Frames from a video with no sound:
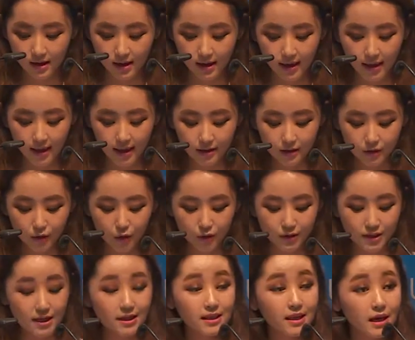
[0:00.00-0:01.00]
and no,
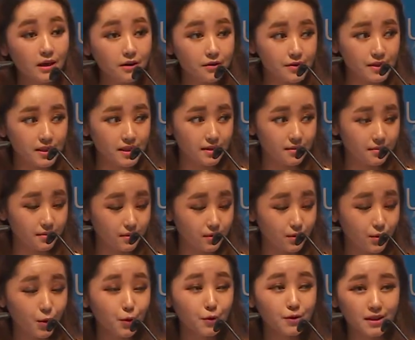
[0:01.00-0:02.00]
dictatorship,
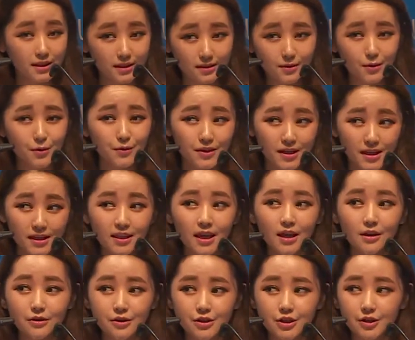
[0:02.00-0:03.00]
no, no
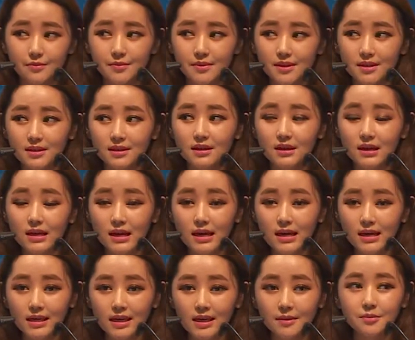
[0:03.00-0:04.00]
dictatorships
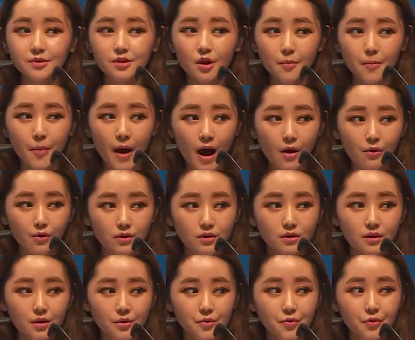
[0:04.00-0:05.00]
gives up power
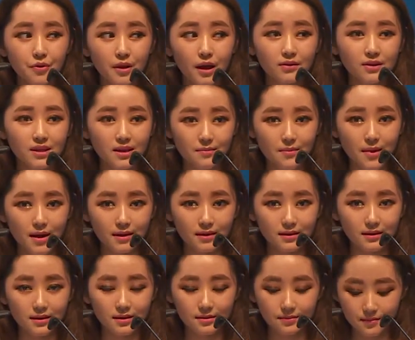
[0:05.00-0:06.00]
without
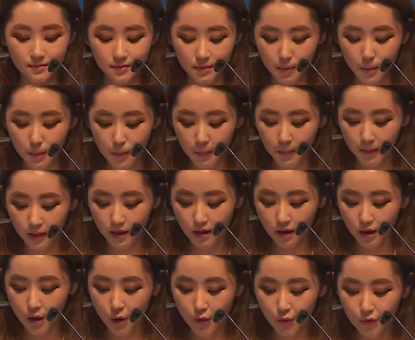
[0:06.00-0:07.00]
demand.
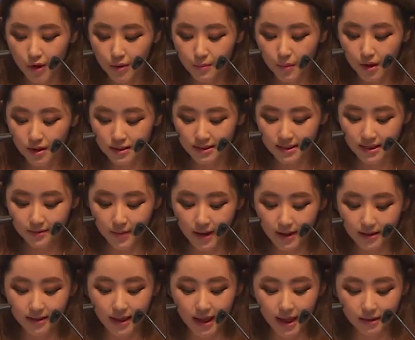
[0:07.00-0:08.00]
We must
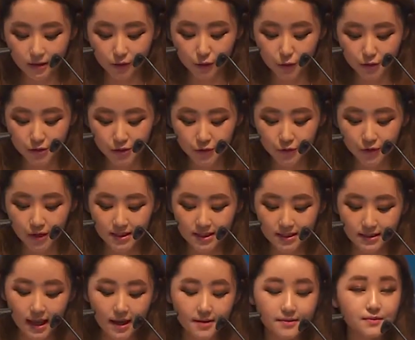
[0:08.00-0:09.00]
demand that North Korea
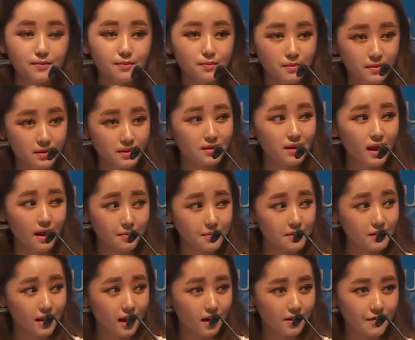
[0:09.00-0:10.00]
stops, stop
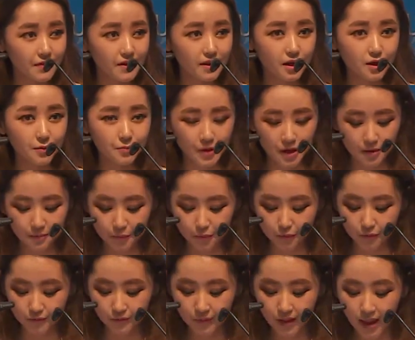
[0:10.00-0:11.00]
starving their
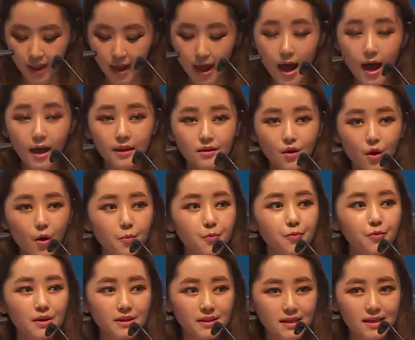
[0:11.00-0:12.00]
people and
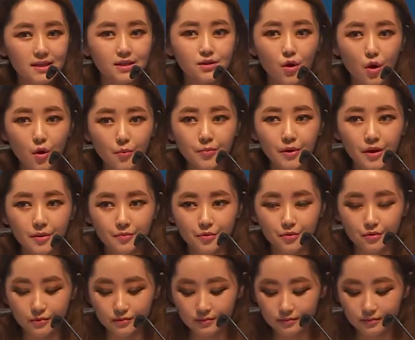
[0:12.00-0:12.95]
oppress its own people